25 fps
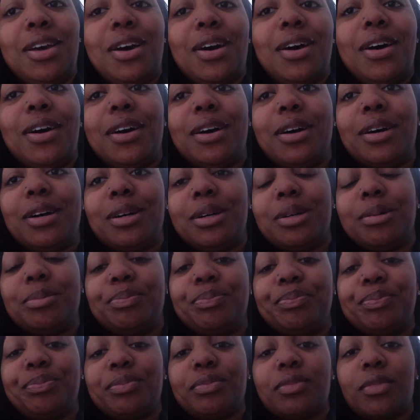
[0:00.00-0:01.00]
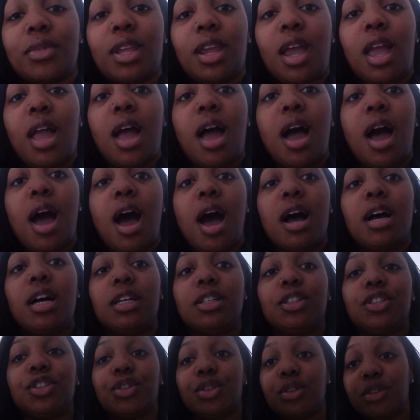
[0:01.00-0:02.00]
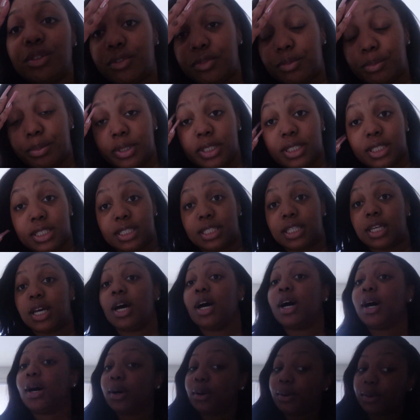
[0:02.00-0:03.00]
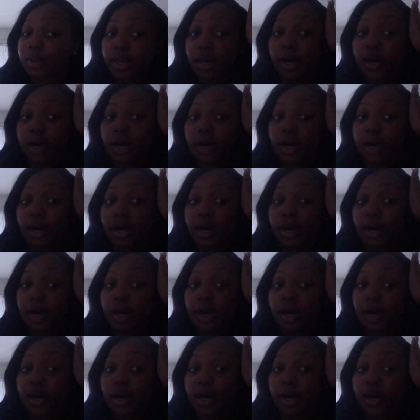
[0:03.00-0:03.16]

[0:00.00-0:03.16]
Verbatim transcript: um, truth be told